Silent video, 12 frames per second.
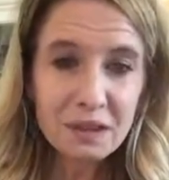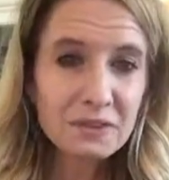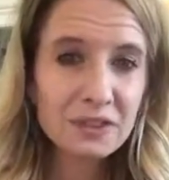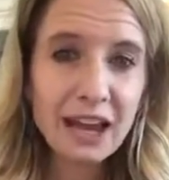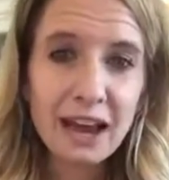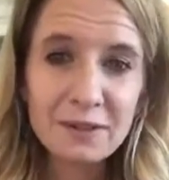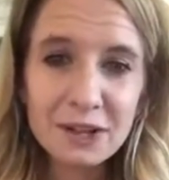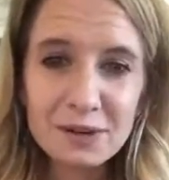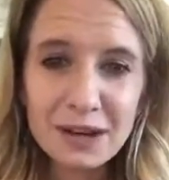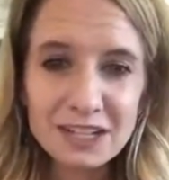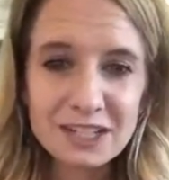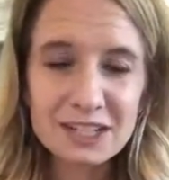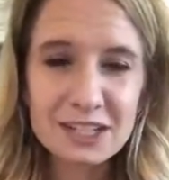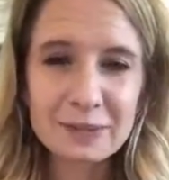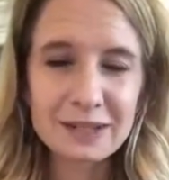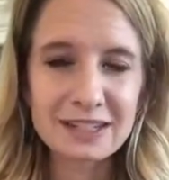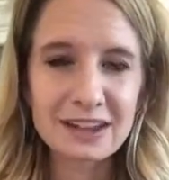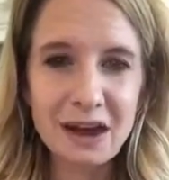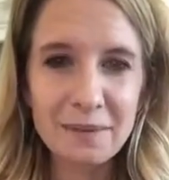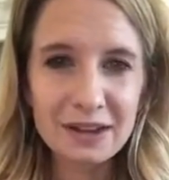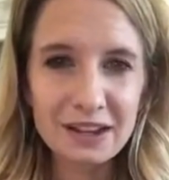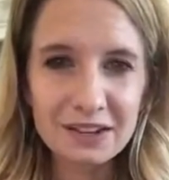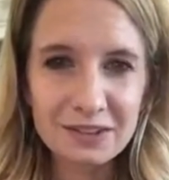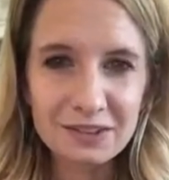if you have any questions, please
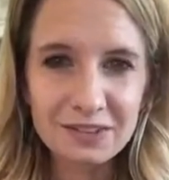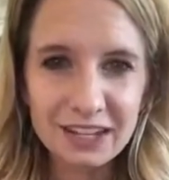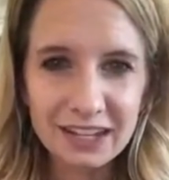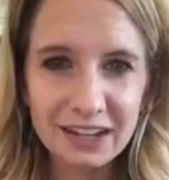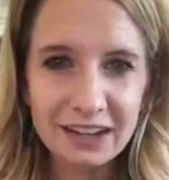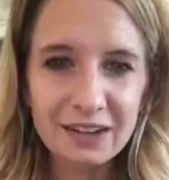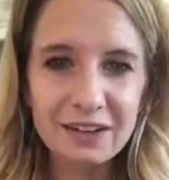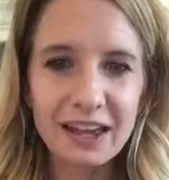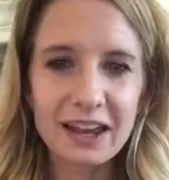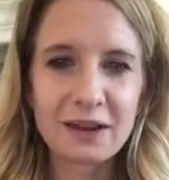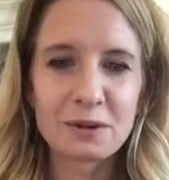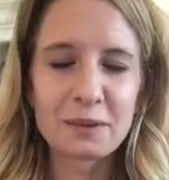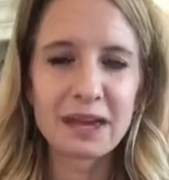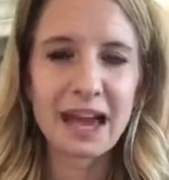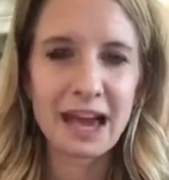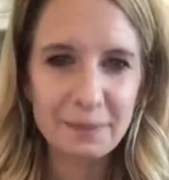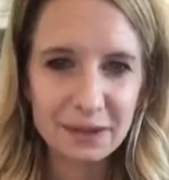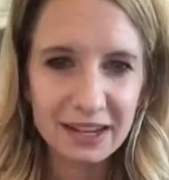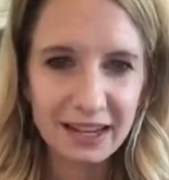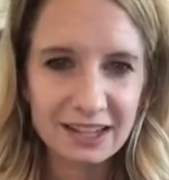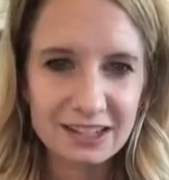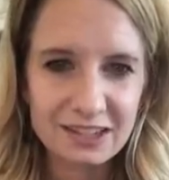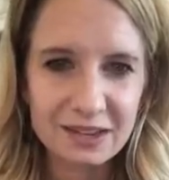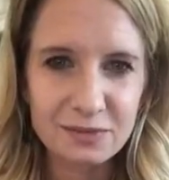comment under the video and I will be happy to
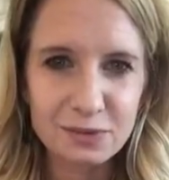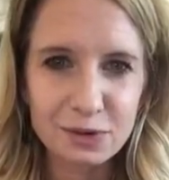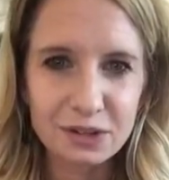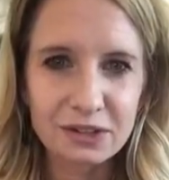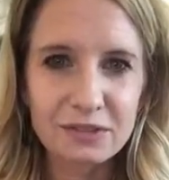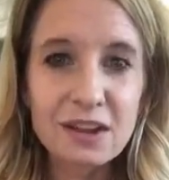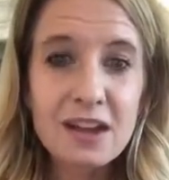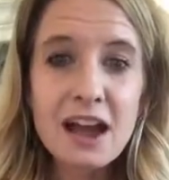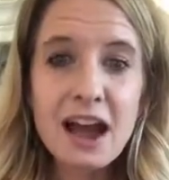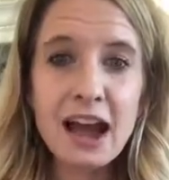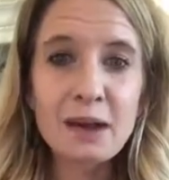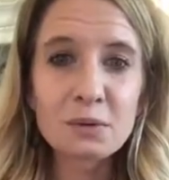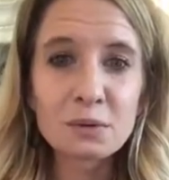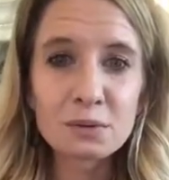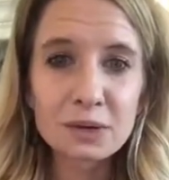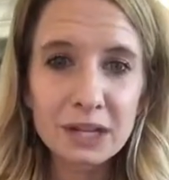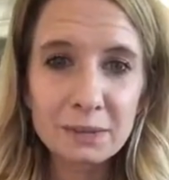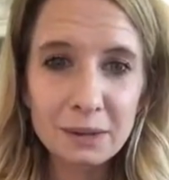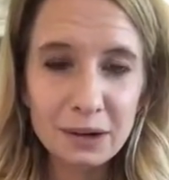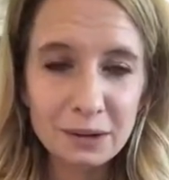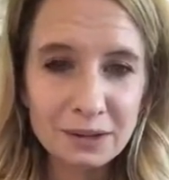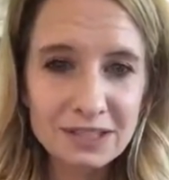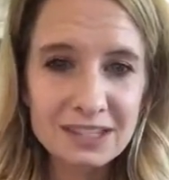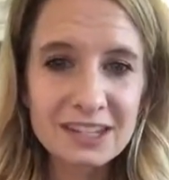answer them for you. I will
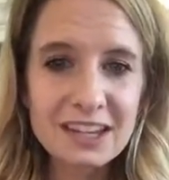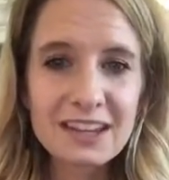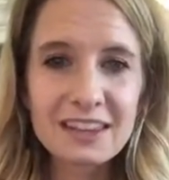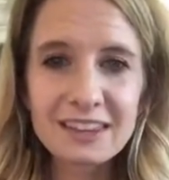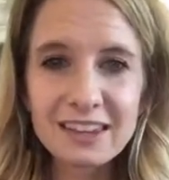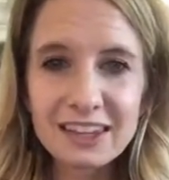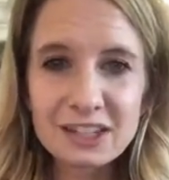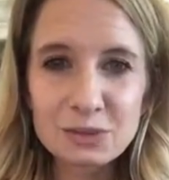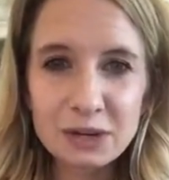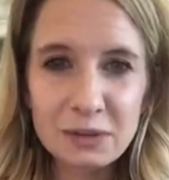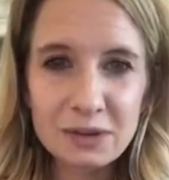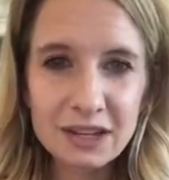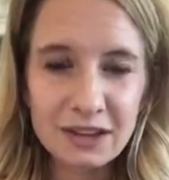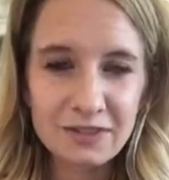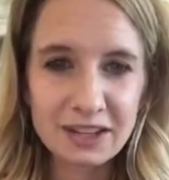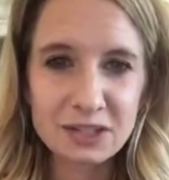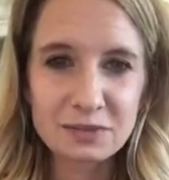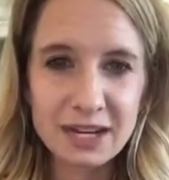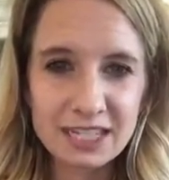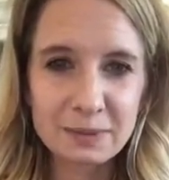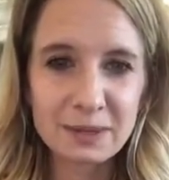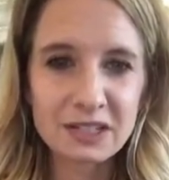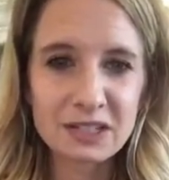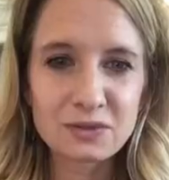repost the 21-Day Fix
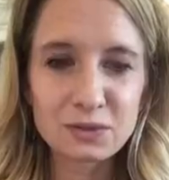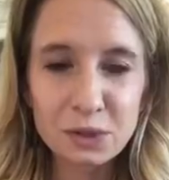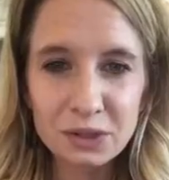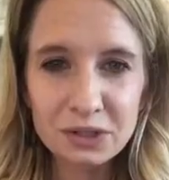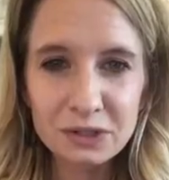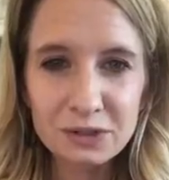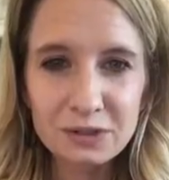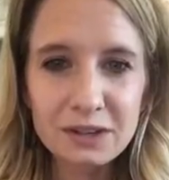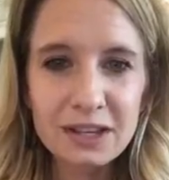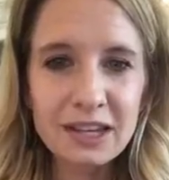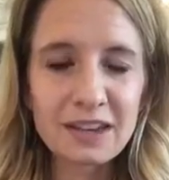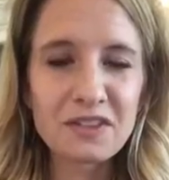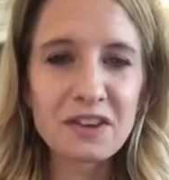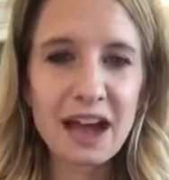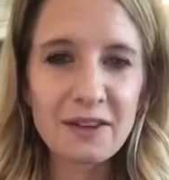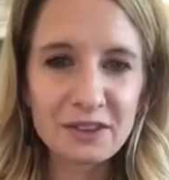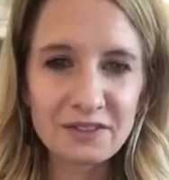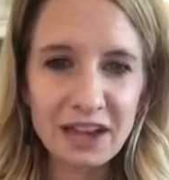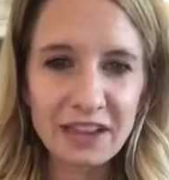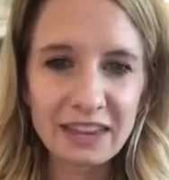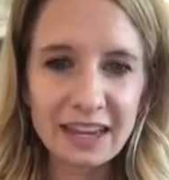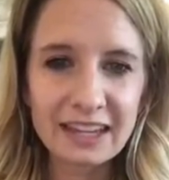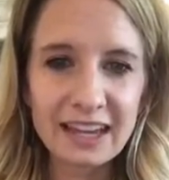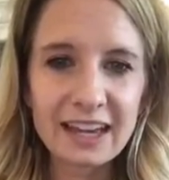recipes for you if you haven't found
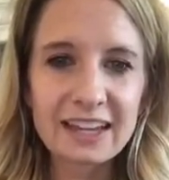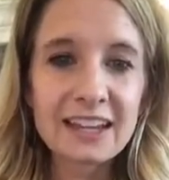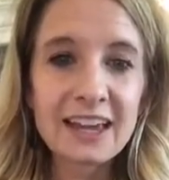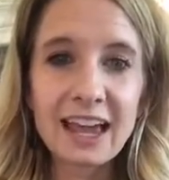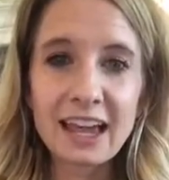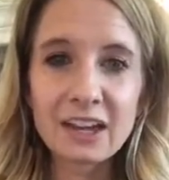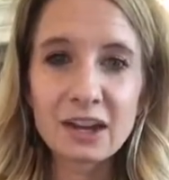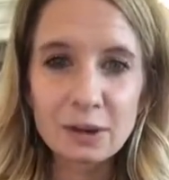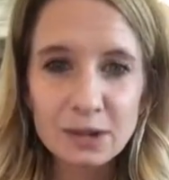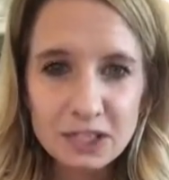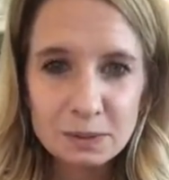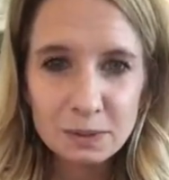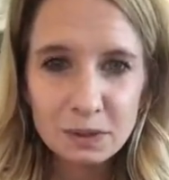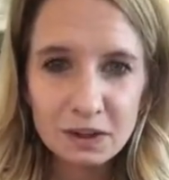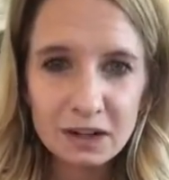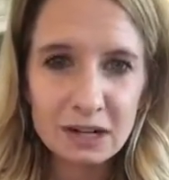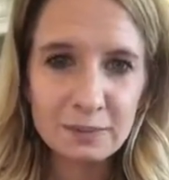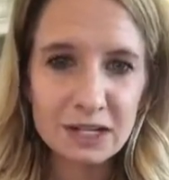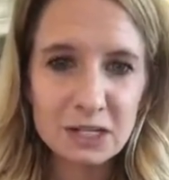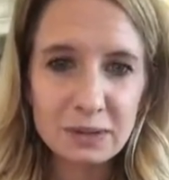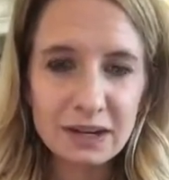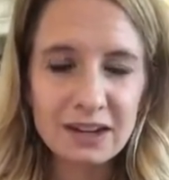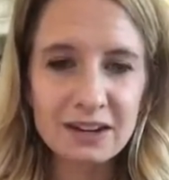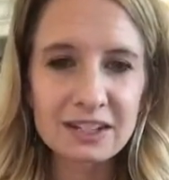that yet, and go explore on
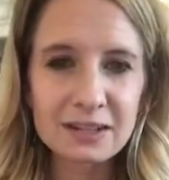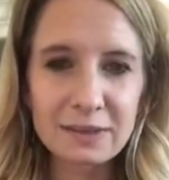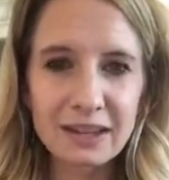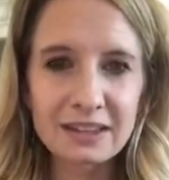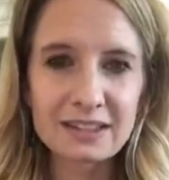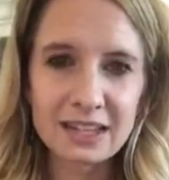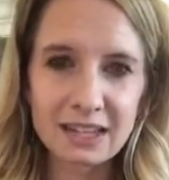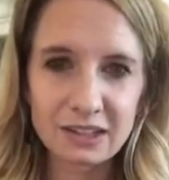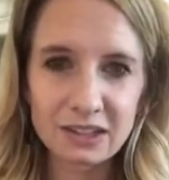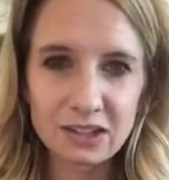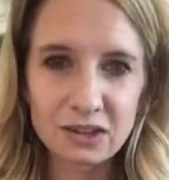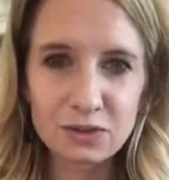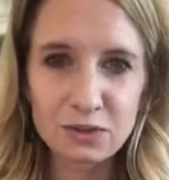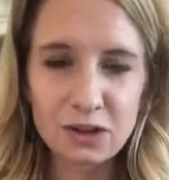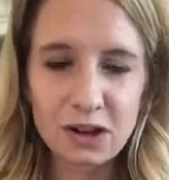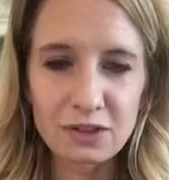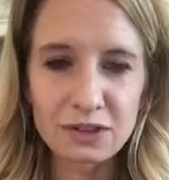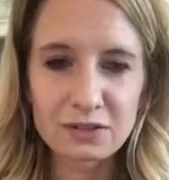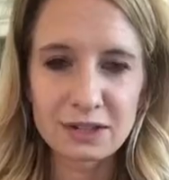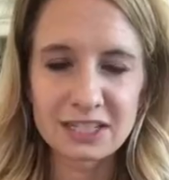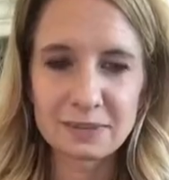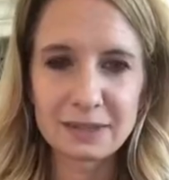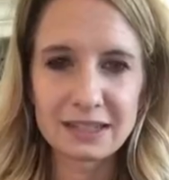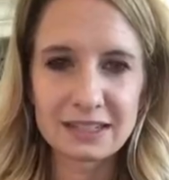Beachbody On Demand and look for all those
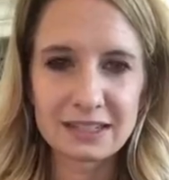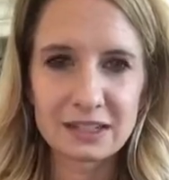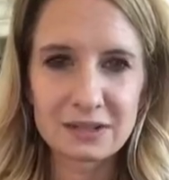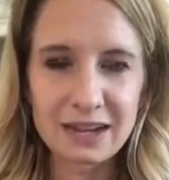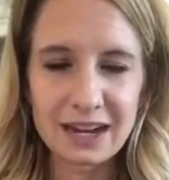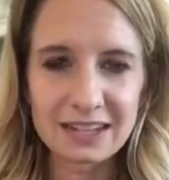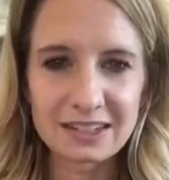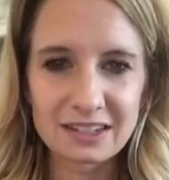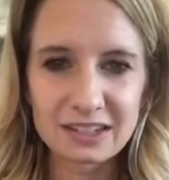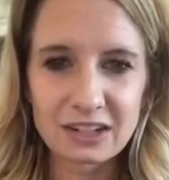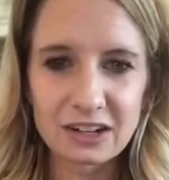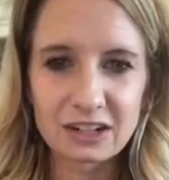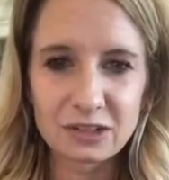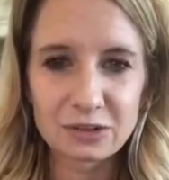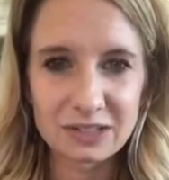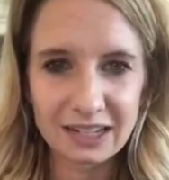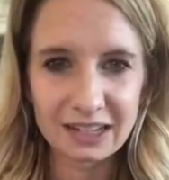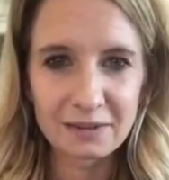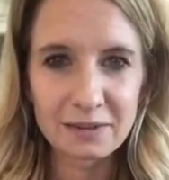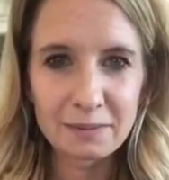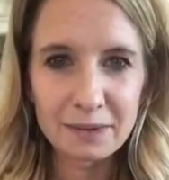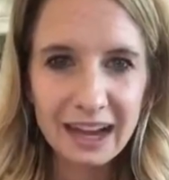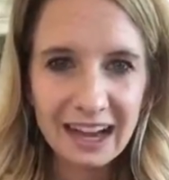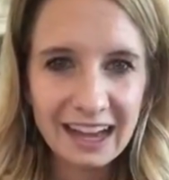recipes that you guys can start using.
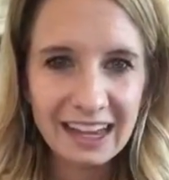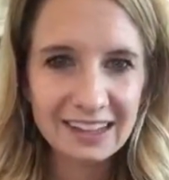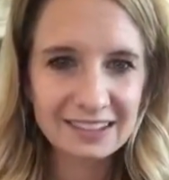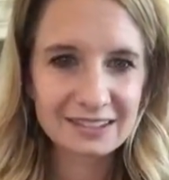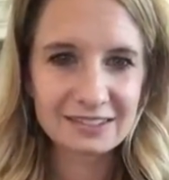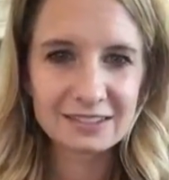Bye!